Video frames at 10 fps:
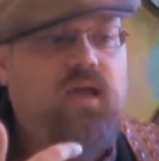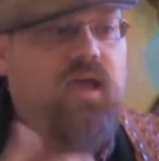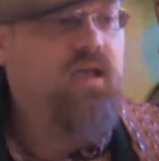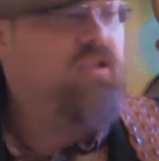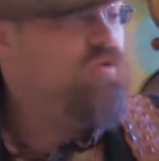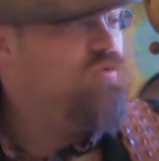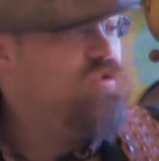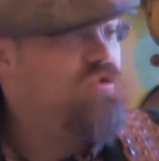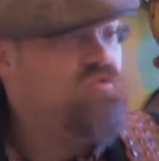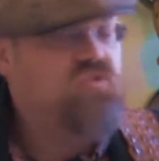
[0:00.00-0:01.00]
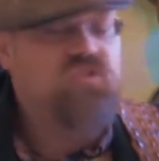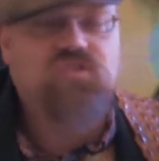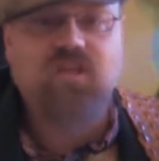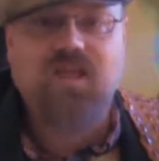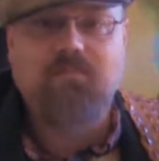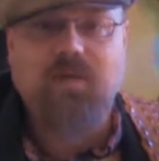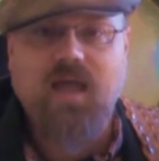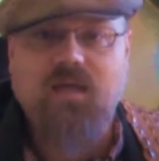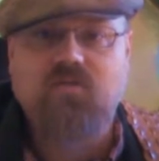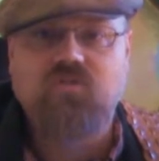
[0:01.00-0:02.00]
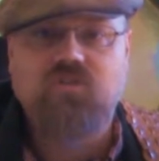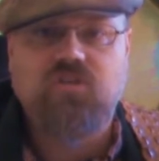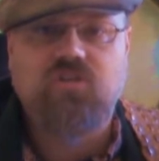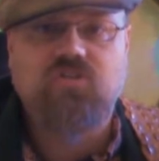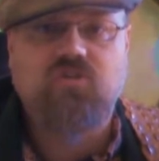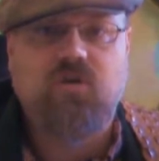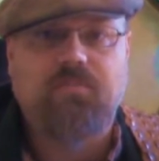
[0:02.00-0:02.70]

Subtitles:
and you could use the same patterns to get you